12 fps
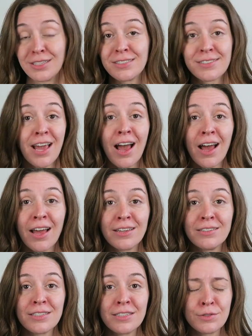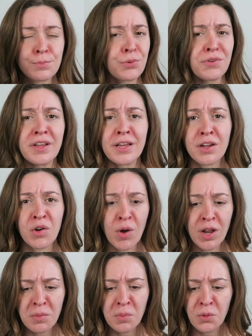these guys is pretty
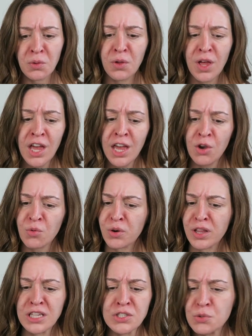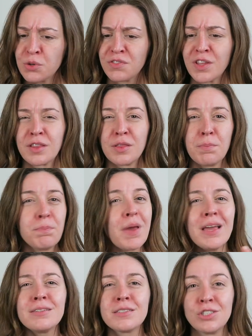incredible. Really sort of like the
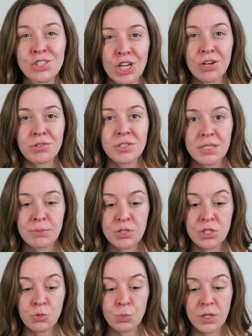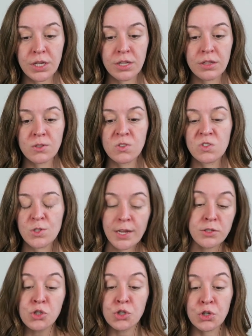base in general seems to be the
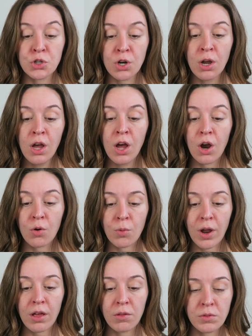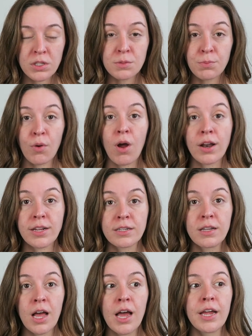center around this
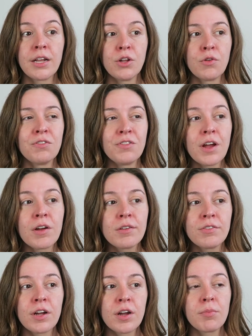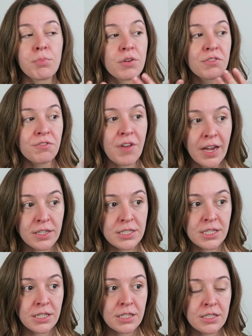product line. You know, very, very
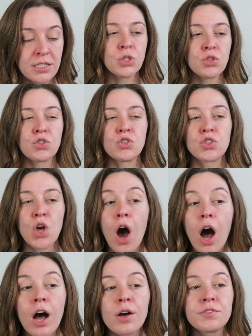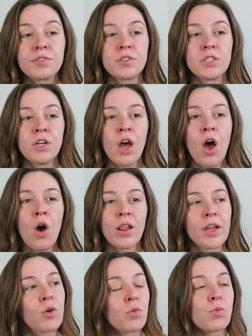perfected, soft,
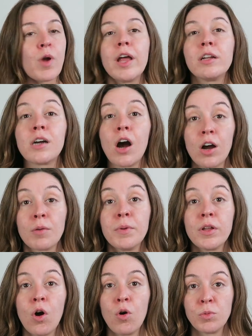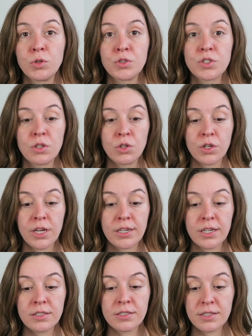like red carpet almost
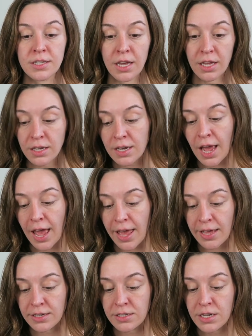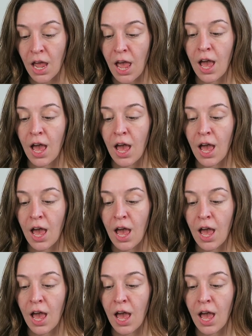looking skin. And